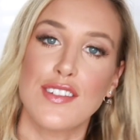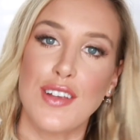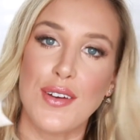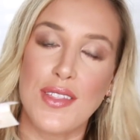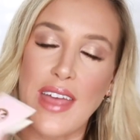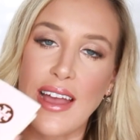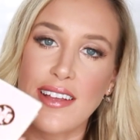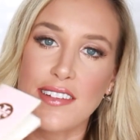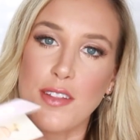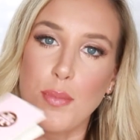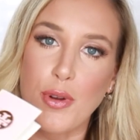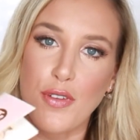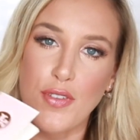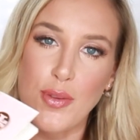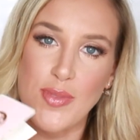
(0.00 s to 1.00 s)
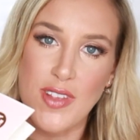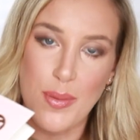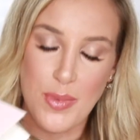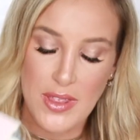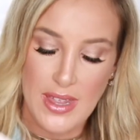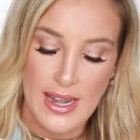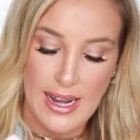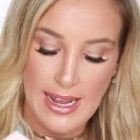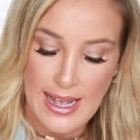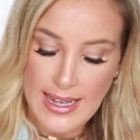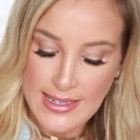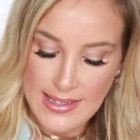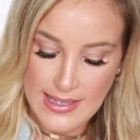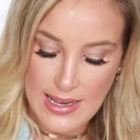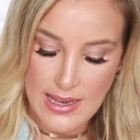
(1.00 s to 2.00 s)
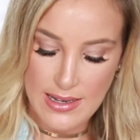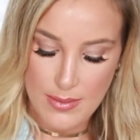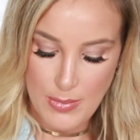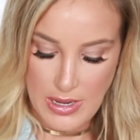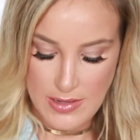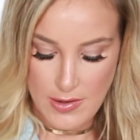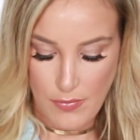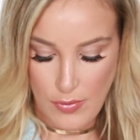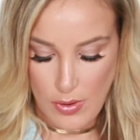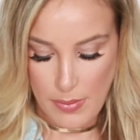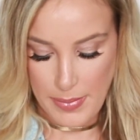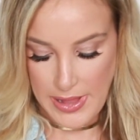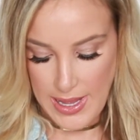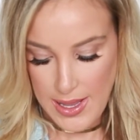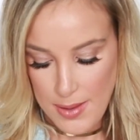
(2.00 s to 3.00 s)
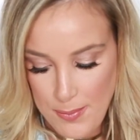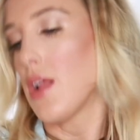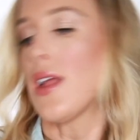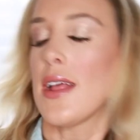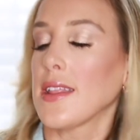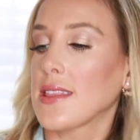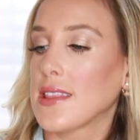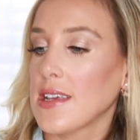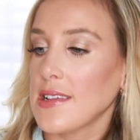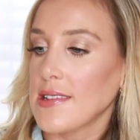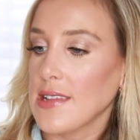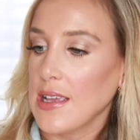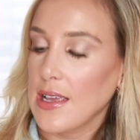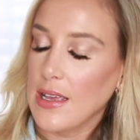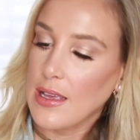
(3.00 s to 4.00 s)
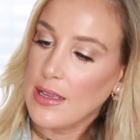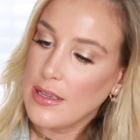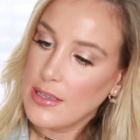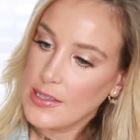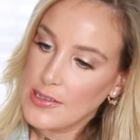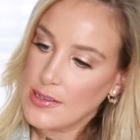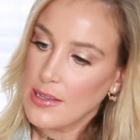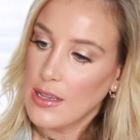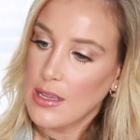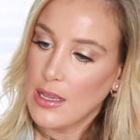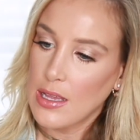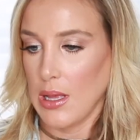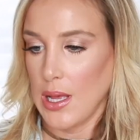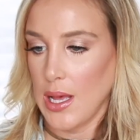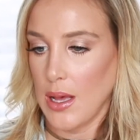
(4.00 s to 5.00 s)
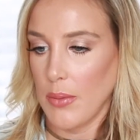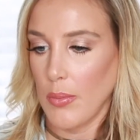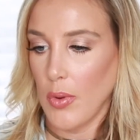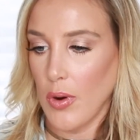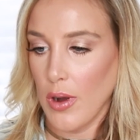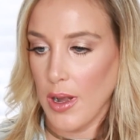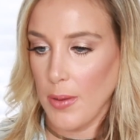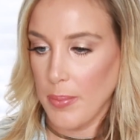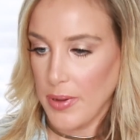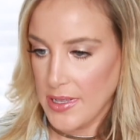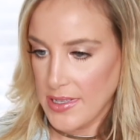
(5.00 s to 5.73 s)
so that is the perfume sample that I got in my Sephora Play. This is Amore